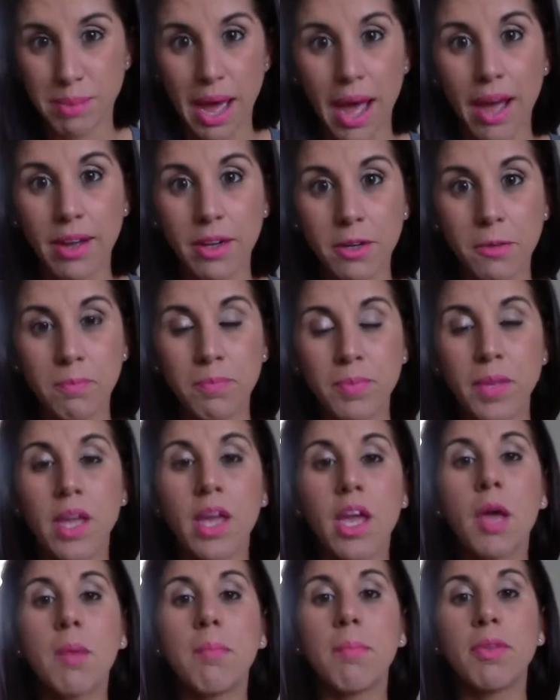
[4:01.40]
pack.
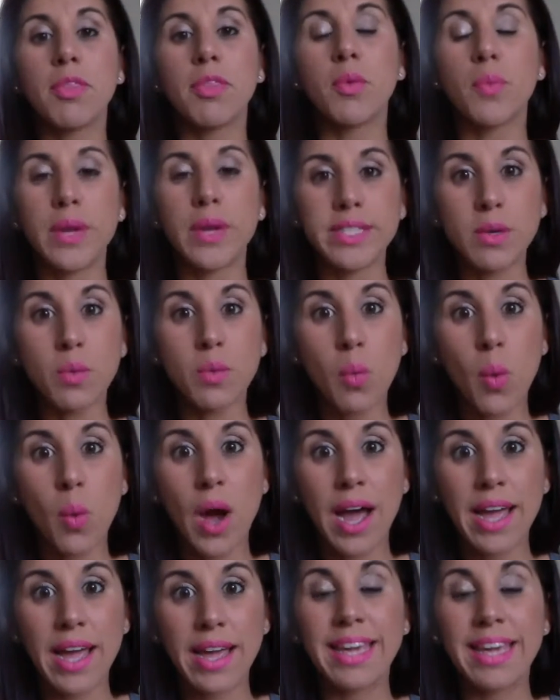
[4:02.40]
But the reason
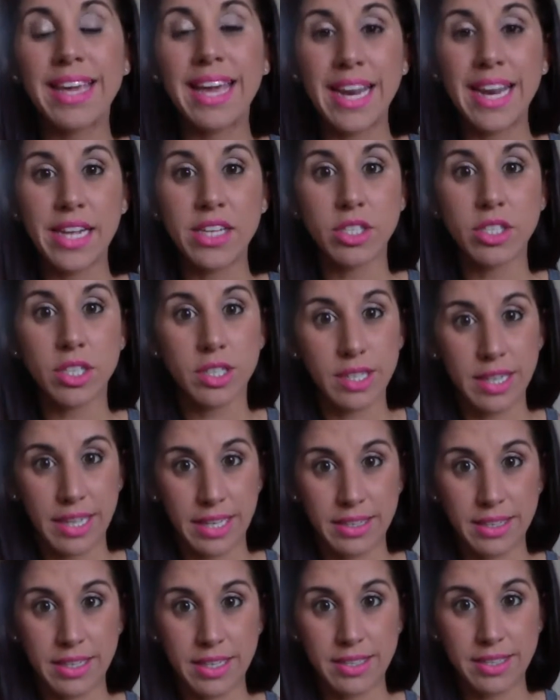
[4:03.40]
why getting started
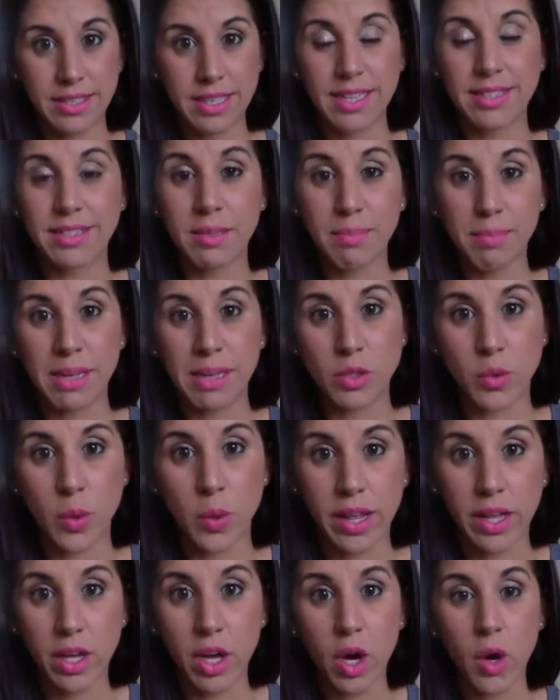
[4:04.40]
like this is the best way
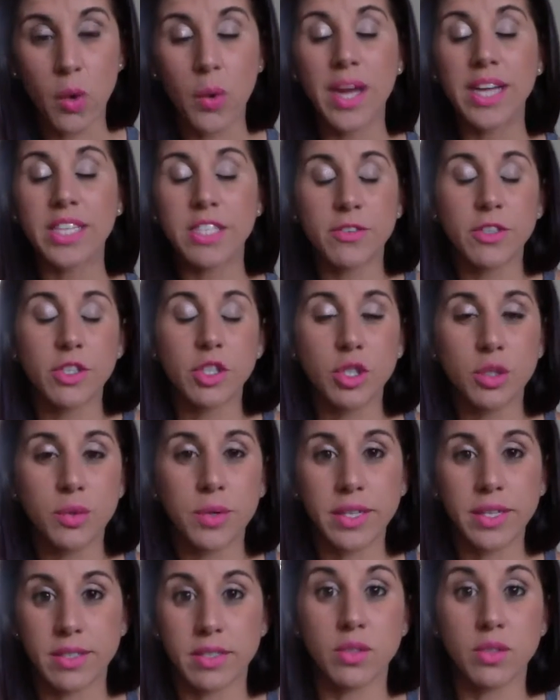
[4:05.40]
to go, it's for two
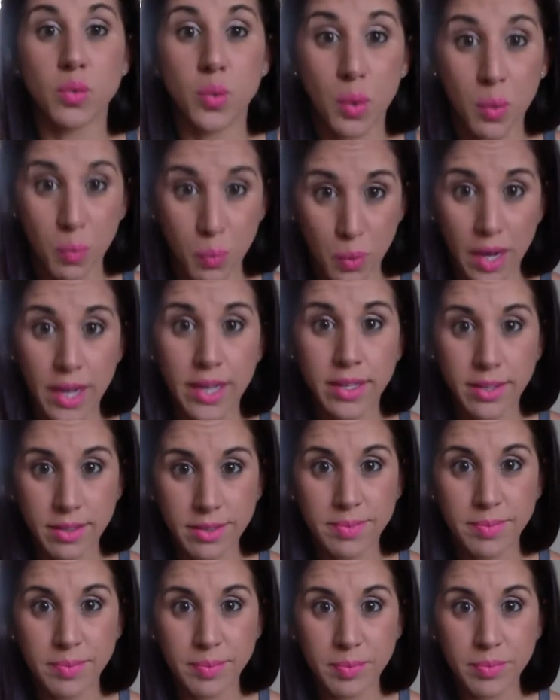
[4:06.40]
reasons. Well, one,
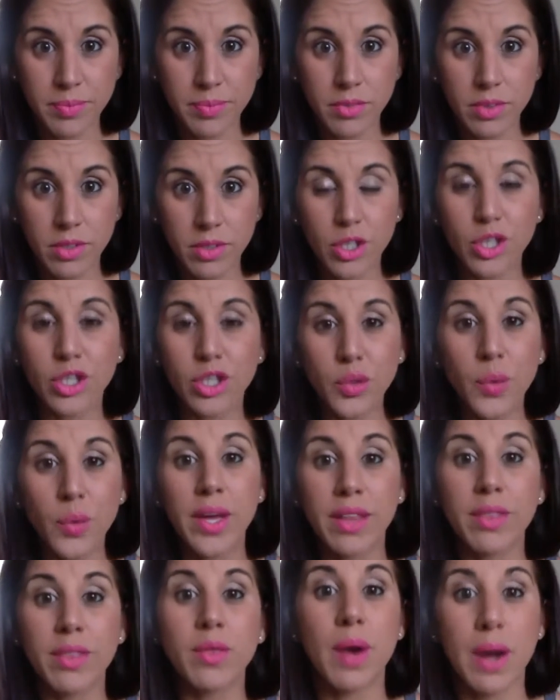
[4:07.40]
you're doing
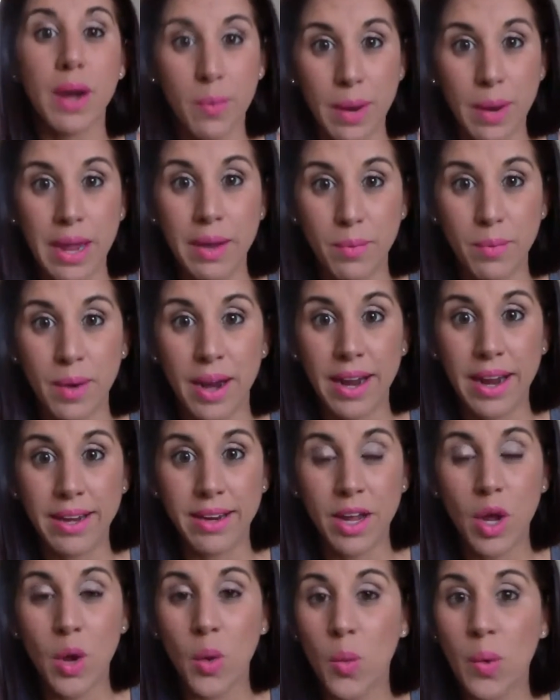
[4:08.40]
it the right way, right?
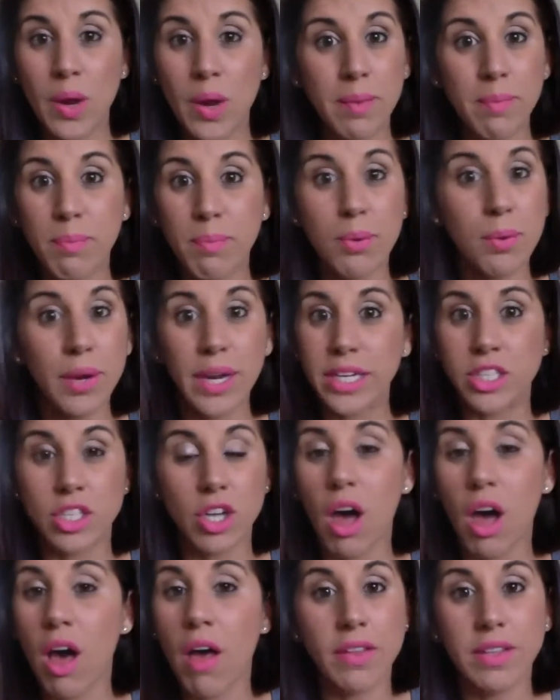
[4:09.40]
We preach
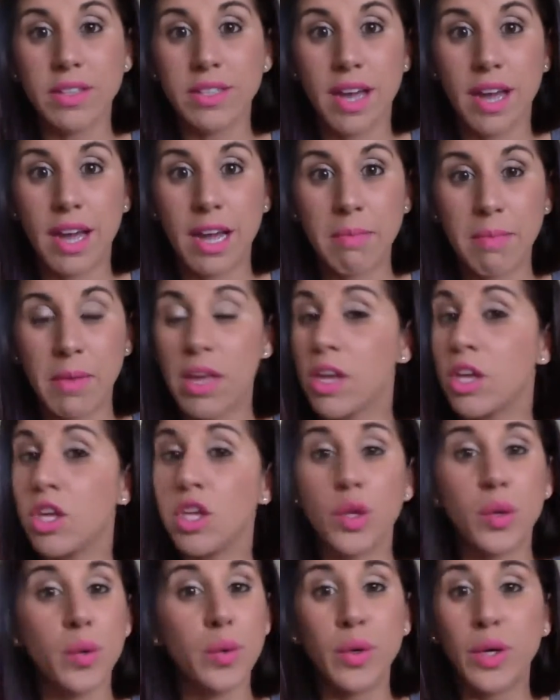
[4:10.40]
all the time,
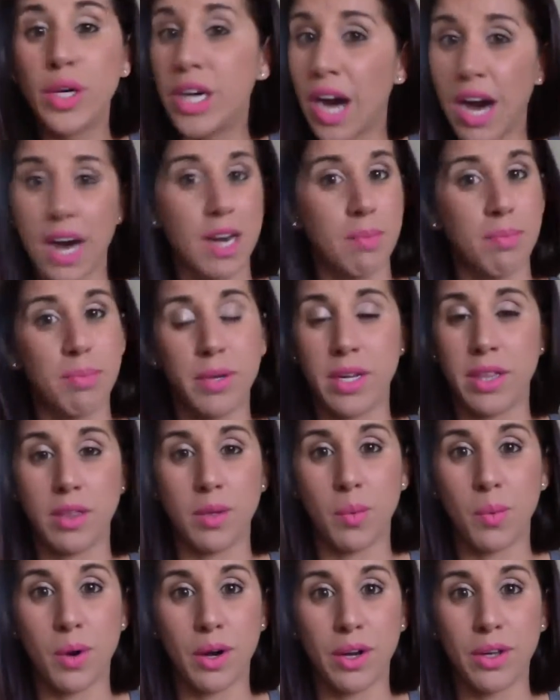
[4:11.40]
you gotta put in the
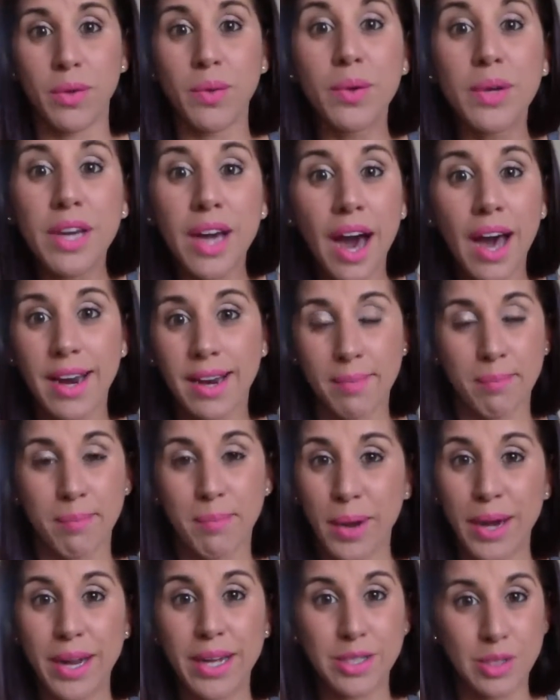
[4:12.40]
work. You gotta
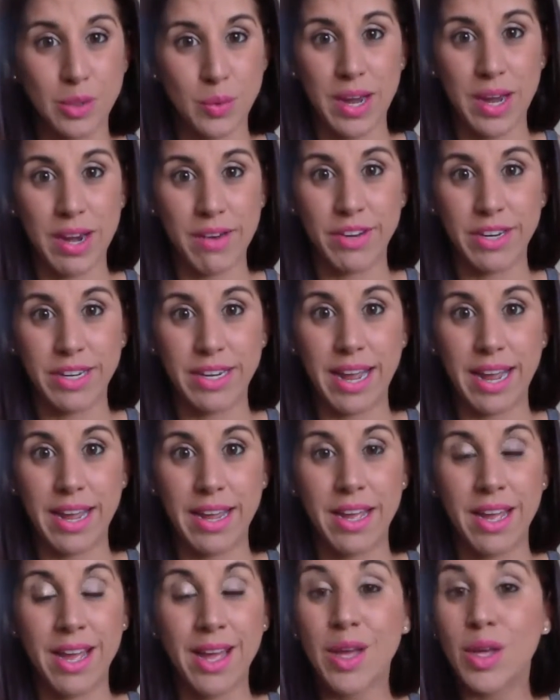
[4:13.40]
break a sweat every day.
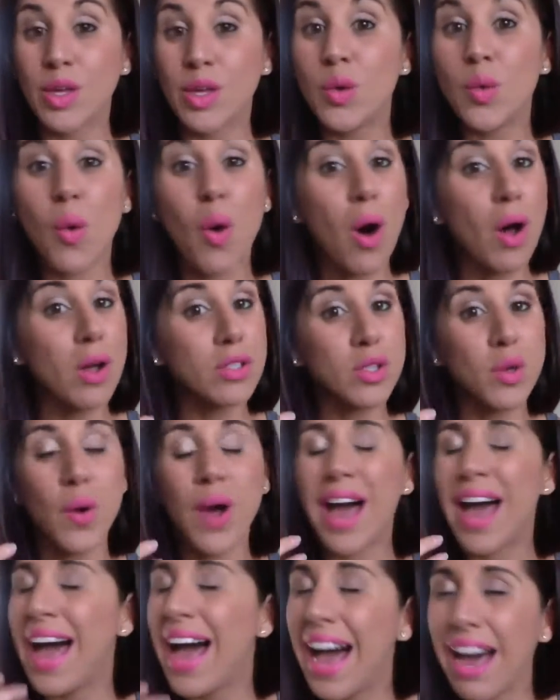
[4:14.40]
You also
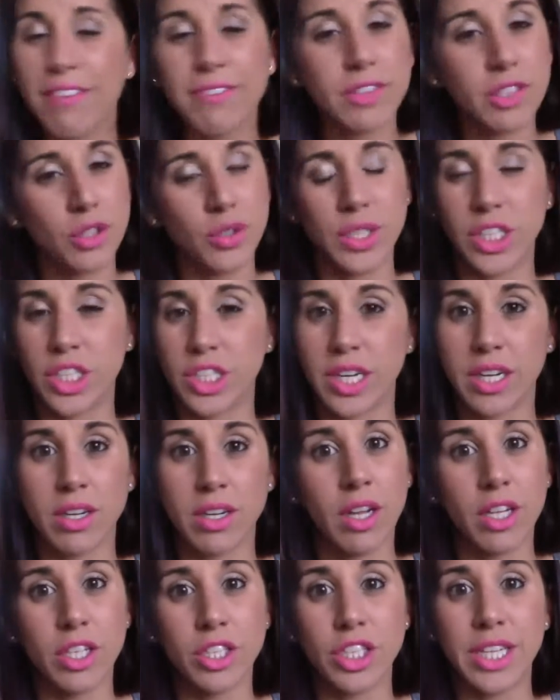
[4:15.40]
have to drink
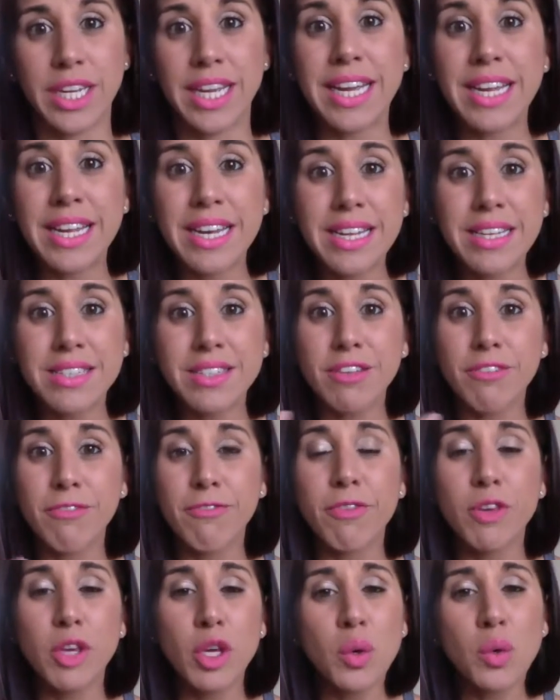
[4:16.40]
Shakeology. It is the
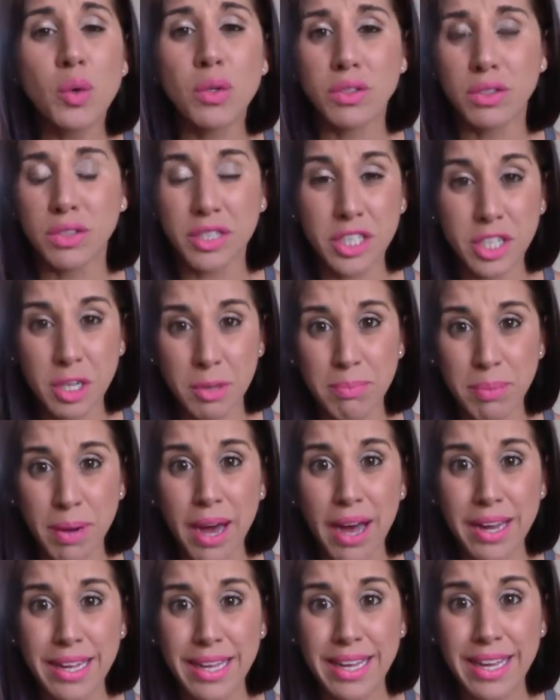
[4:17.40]
fuel to your
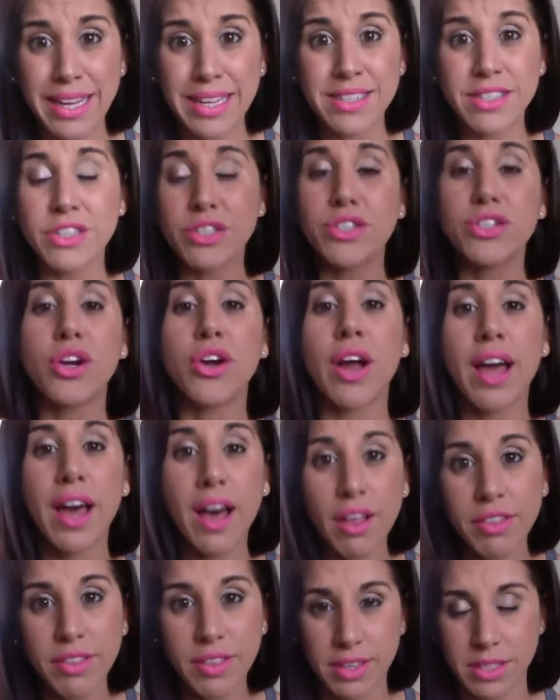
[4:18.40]
body. It is your
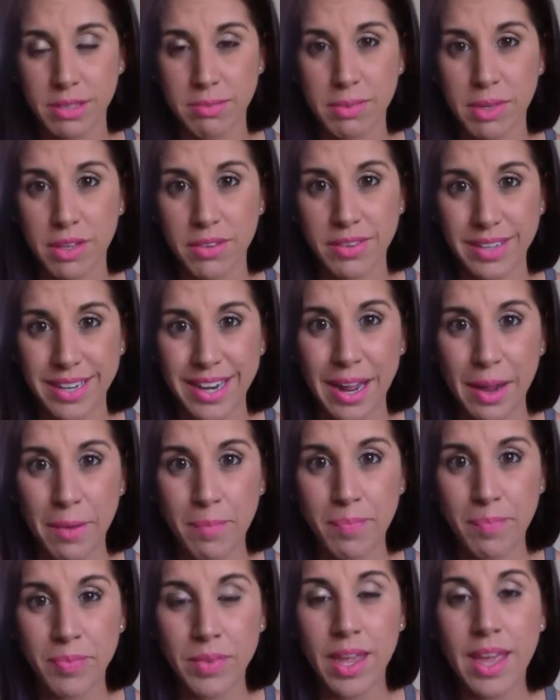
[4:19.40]
healthiest meal of the day.
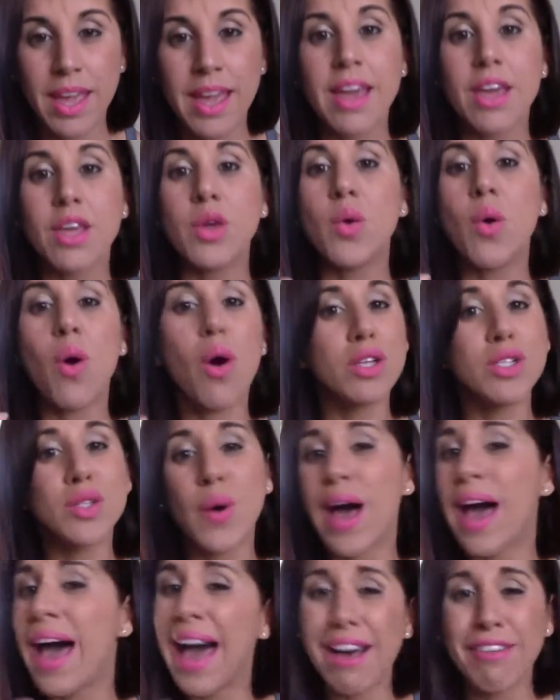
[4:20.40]
You also
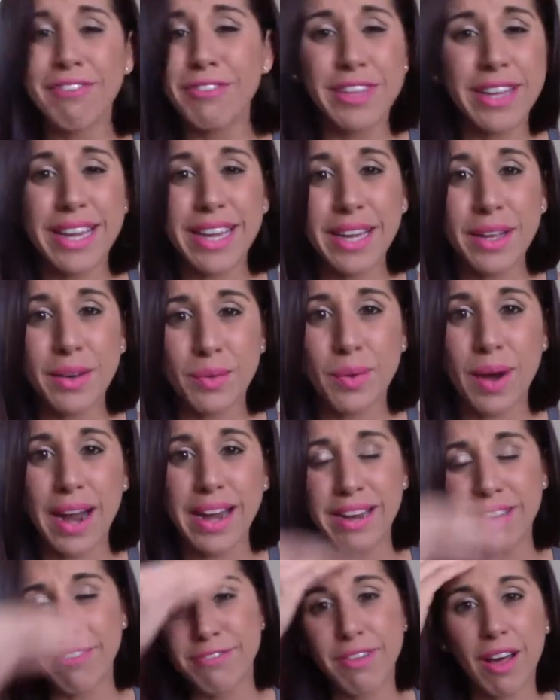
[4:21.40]
have to eat right
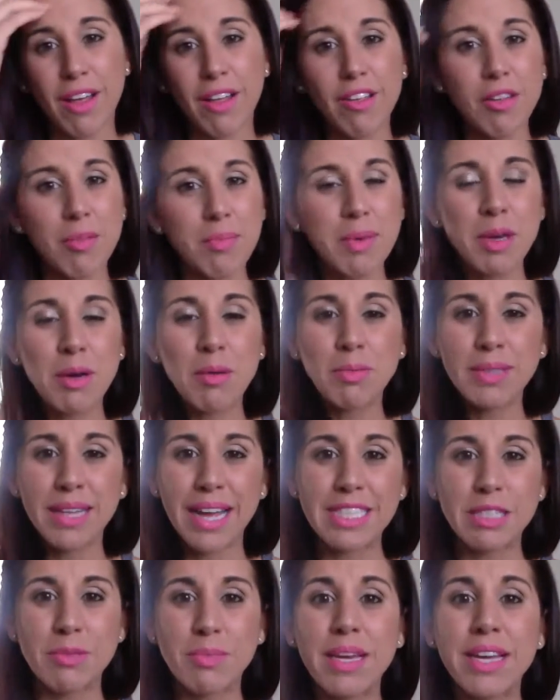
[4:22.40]
and follow the meal
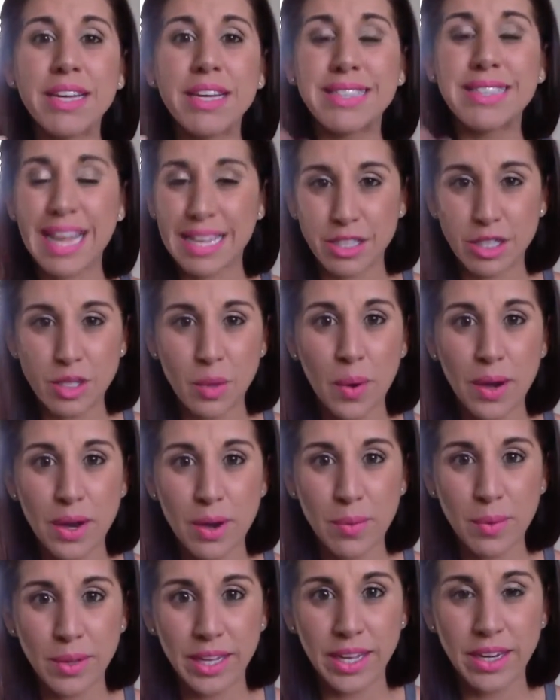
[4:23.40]
plans because that's the way you're
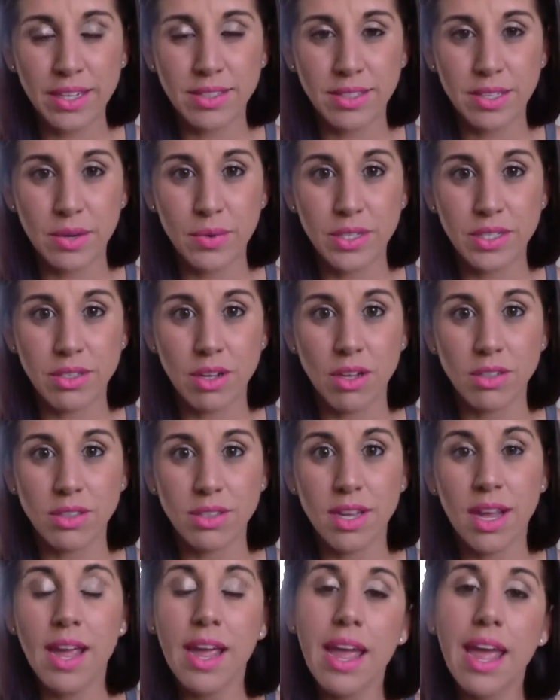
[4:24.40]
really gonna see results.
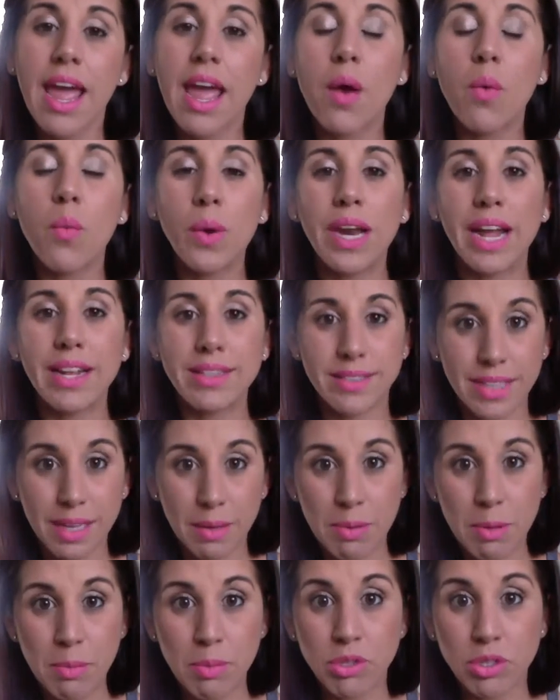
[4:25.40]
And we like to
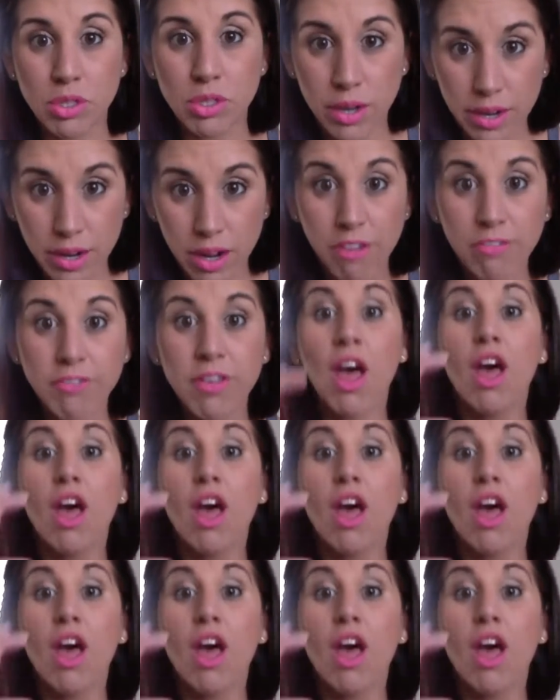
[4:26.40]
get people started off